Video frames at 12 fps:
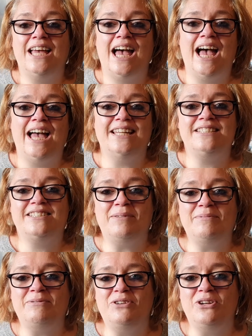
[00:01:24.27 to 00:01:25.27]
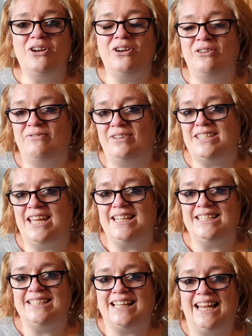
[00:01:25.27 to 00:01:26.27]
And some of you who have
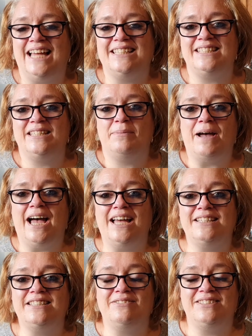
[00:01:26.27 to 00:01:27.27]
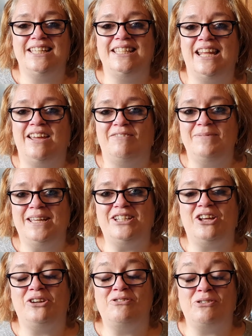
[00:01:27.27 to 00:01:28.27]
attended the class in the past have seen that I have made
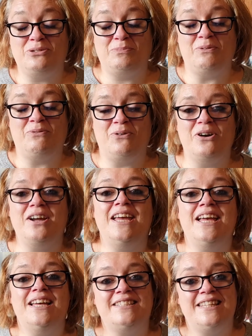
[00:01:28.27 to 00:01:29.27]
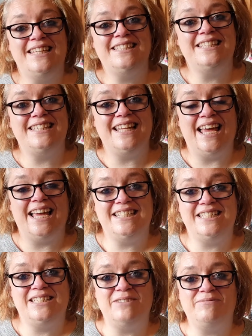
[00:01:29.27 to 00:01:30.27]
nut roast before. So this is a
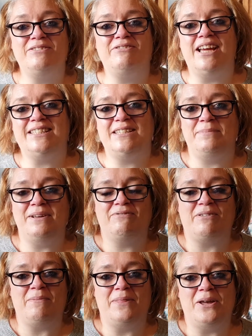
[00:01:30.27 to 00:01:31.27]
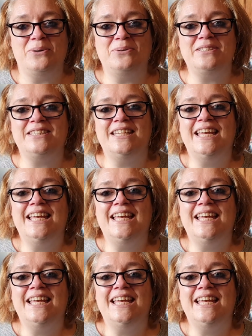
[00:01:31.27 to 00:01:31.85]
different recipe from those.